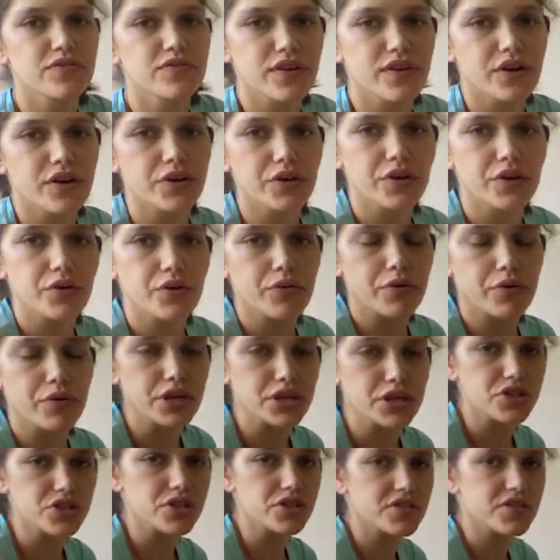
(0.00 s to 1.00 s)
value
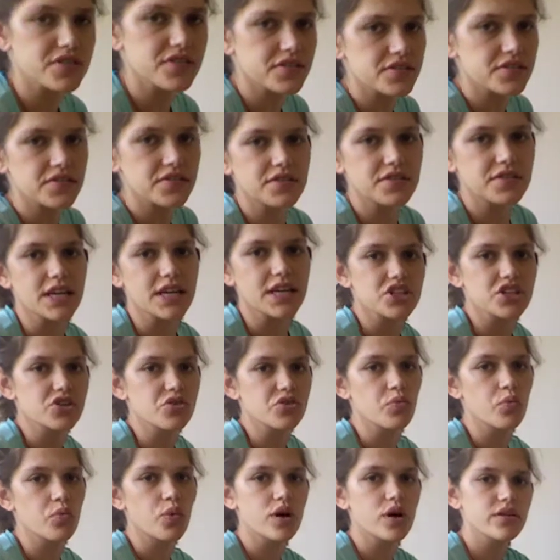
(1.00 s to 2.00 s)
equations. This is
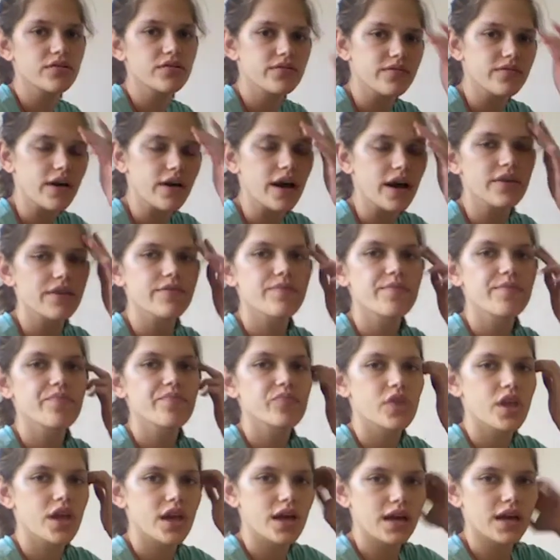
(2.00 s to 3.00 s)
section 1.5.
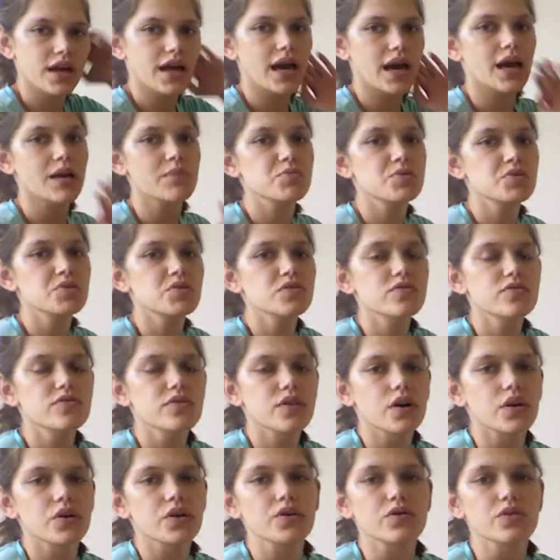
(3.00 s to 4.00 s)
Absolute
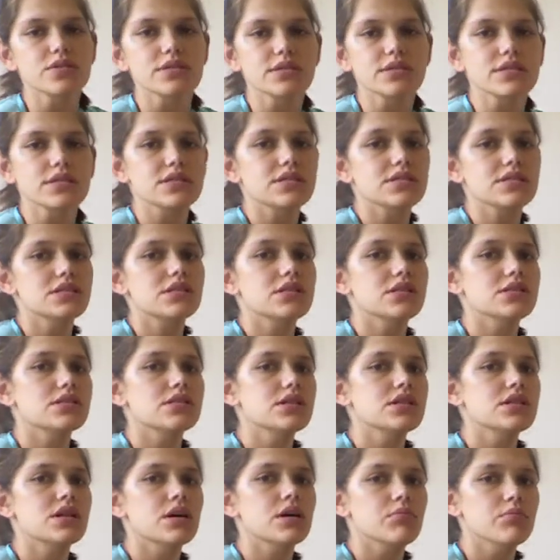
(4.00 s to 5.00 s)
value is the distance
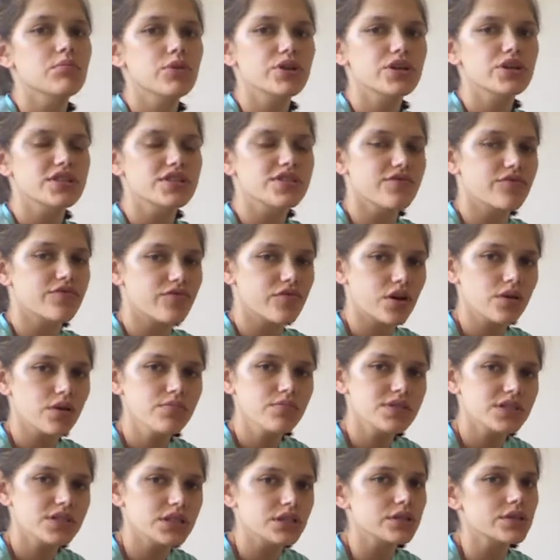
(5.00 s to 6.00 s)
a number is
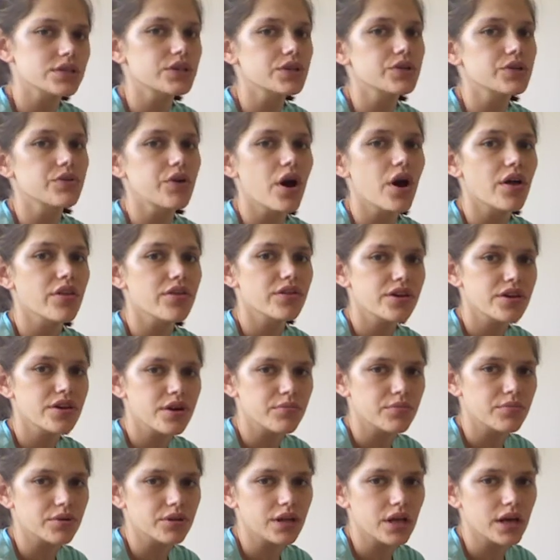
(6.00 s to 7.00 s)
from 0 on the
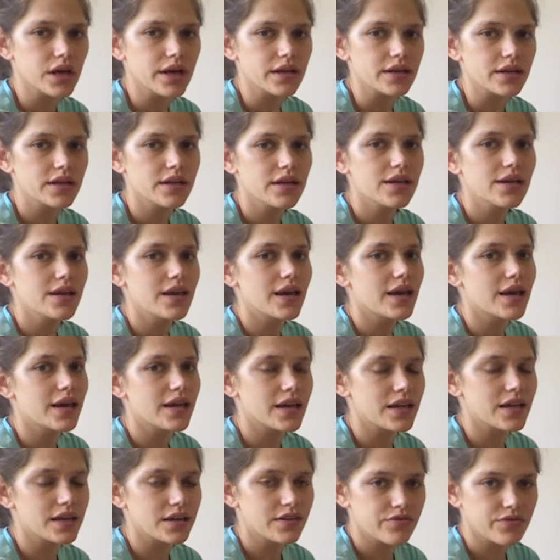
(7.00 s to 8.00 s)
number line.
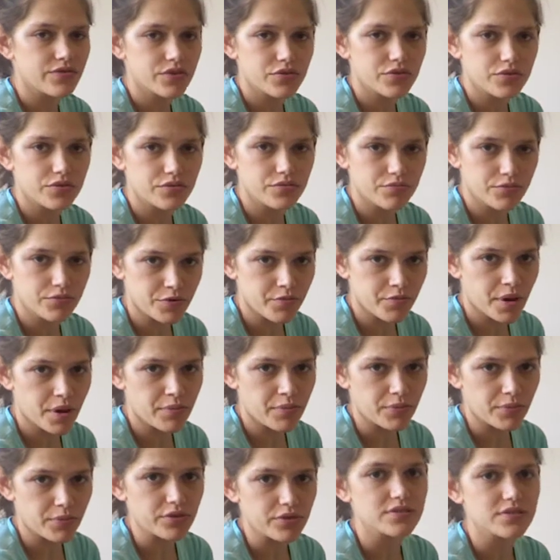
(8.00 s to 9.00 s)
And if you
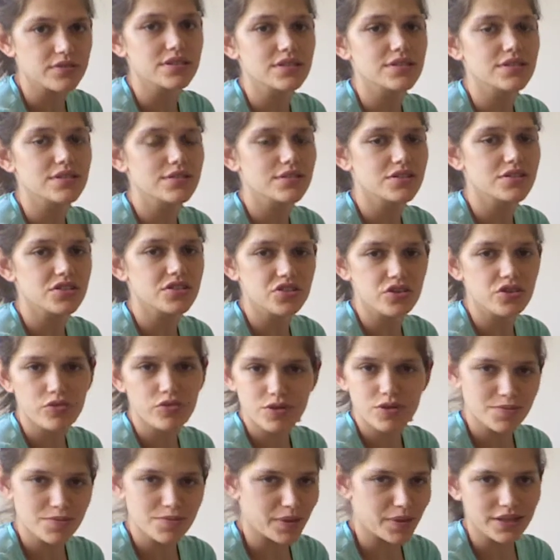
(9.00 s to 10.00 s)
remember, distance is
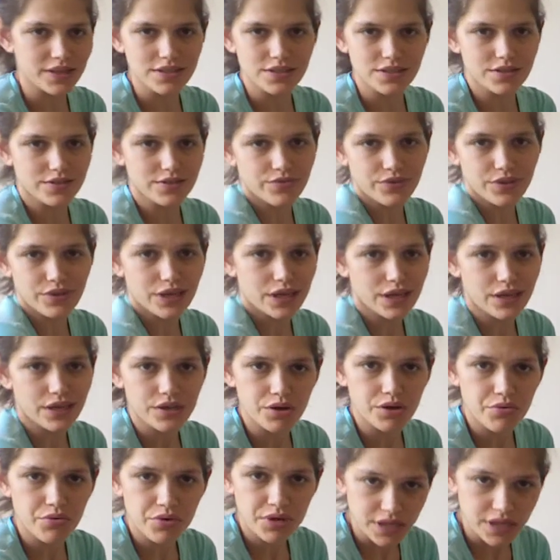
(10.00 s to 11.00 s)
always positive. We can't
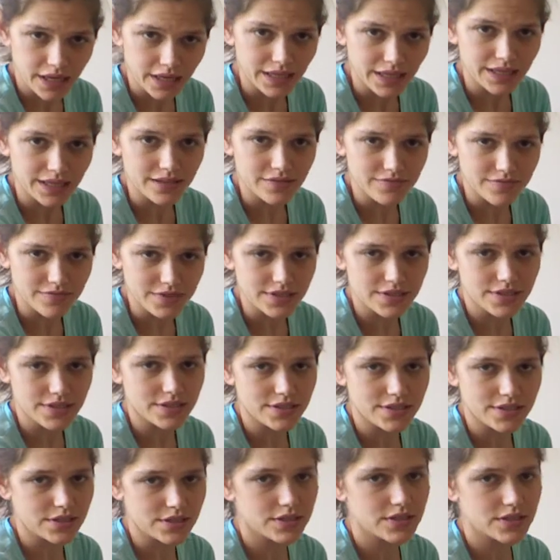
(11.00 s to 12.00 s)
go a negative
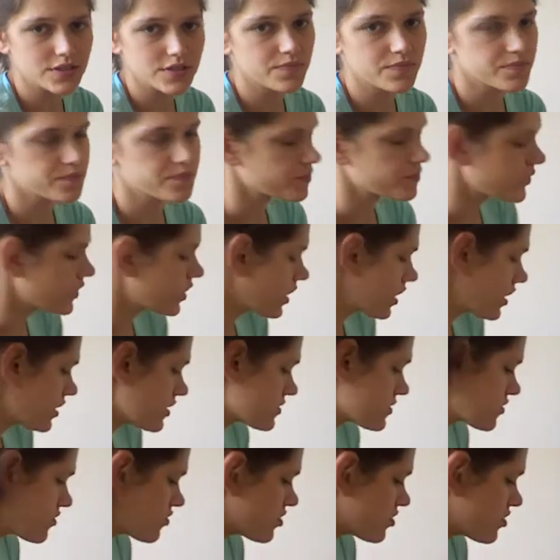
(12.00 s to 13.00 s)
distance. Okay,
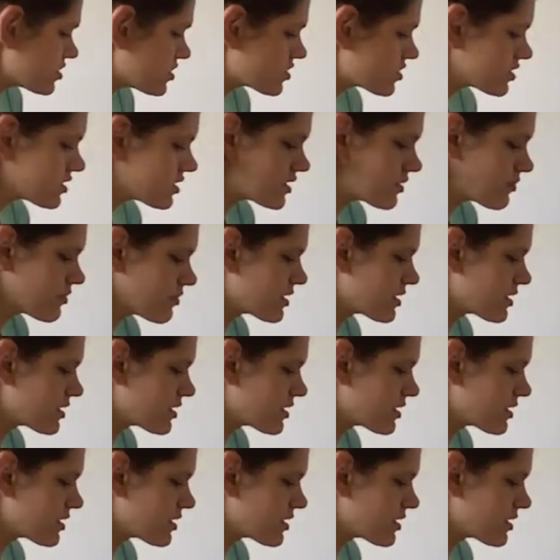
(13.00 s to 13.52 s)
so let's look at some